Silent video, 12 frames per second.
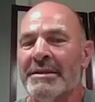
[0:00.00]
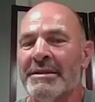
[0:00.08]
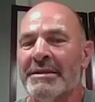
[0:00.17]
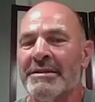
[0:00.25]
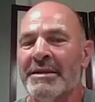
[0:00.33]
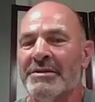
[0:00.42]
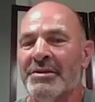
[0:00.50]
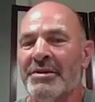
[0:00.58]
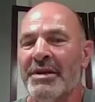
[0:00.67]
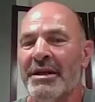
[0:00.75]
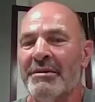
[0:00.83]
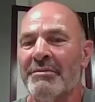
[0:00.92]
He says, "You
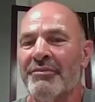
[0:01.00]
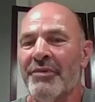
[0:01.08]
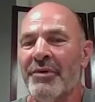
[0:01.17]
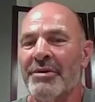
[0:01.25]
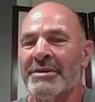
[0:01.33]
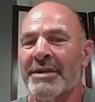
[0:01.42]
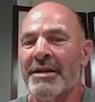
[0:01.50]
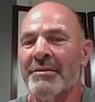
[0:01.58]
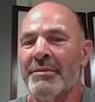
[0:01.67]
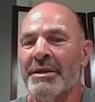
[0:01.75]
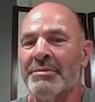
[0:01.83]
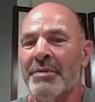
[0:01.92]
need to focus on
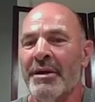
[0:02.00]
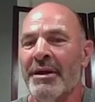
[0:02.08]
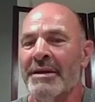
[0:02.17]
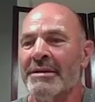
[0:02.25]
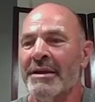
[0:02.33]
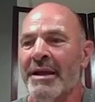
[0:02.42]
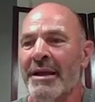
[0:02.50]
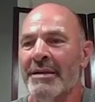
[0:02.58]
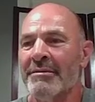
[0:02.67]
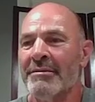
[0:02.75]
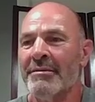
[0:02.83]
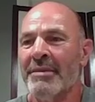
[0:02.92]
baseball." I said,
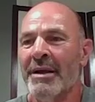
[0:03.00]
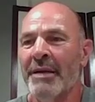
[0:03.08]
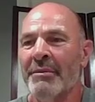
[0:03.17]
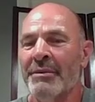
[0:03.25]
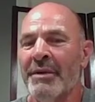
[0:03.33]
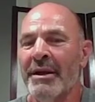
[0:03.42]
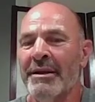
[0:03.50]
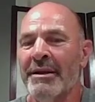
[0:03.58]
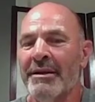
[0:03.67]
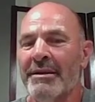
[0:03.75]
"I'll be ready."